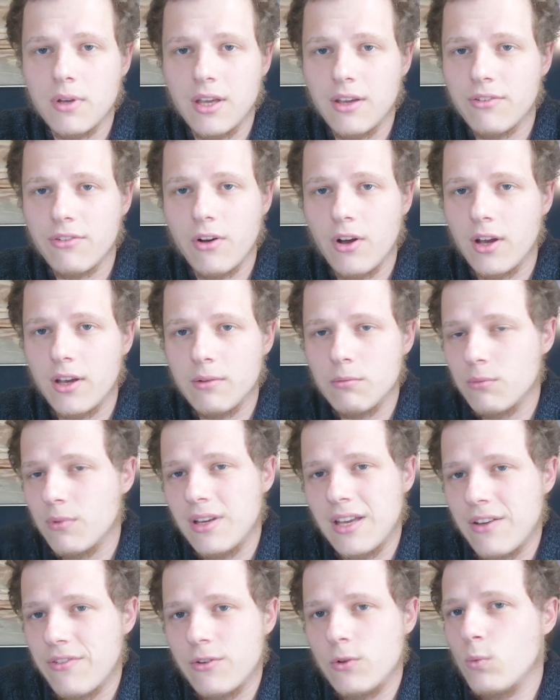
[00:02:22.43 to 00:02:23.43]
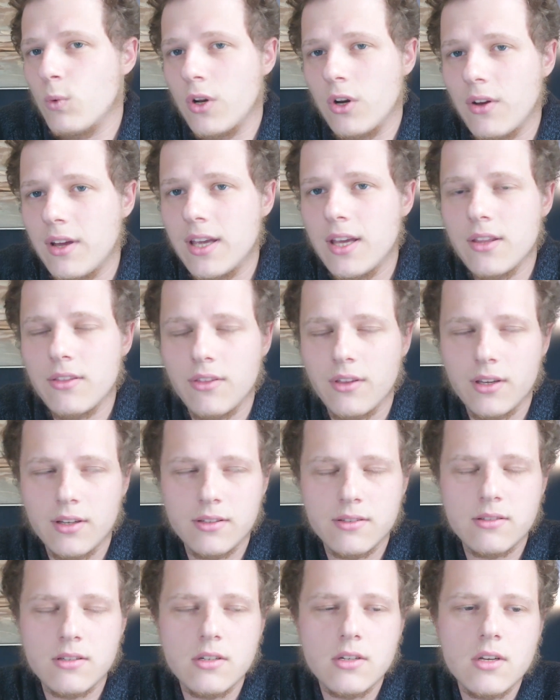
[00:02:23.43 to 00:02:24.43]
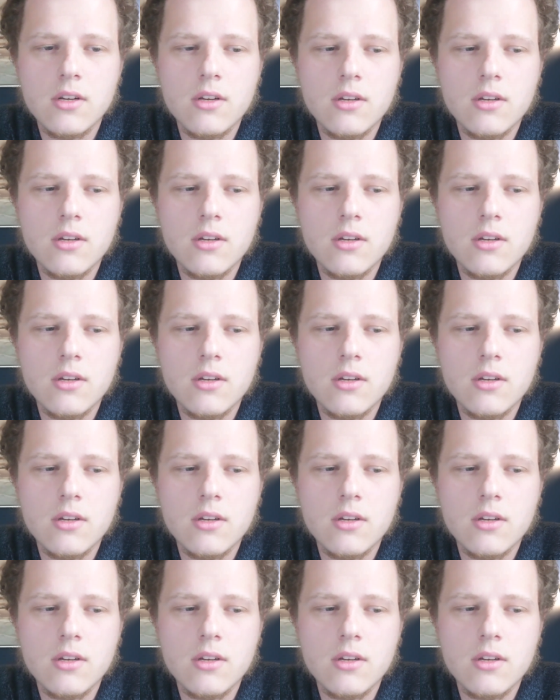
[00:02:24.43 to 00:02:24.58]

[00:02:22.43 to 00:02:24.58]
if and when I hear things.